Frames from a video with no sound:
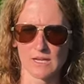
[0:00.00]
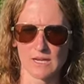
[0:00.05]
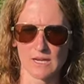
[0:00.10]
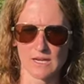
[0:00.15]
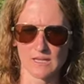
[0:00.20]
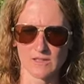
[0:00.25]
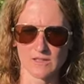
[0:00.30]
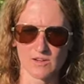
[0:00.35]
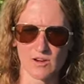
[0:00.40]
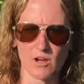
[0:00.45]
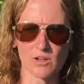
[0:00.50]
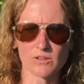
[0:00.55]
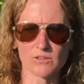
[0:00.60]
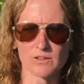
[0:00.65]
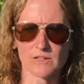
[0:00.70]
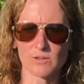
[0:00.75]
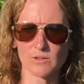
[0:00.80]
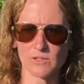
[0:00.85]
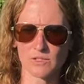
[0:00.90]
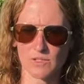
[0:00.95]
and they're all
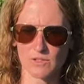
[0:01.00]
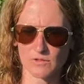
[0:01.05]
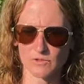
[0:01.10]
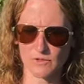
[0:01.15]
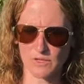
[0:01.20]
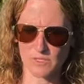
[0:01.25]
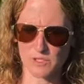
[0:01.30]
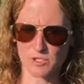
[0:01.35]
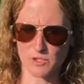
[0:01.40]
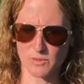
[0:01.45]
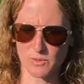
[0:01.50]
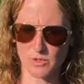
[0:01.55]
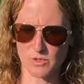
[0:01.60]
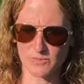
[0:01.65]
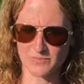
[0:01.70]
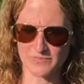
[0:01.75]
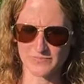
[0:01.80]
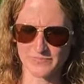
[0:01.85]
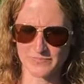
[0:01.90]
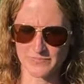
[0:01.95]
around a good vegetable.
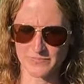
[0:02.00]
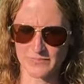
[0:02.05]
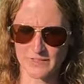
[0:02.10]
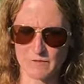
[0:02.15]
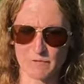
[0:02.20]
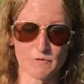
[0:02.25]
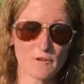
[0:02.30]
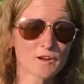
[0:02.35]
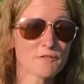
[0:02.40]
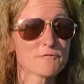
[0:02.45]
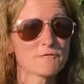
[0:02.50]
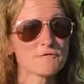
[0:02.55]
Fun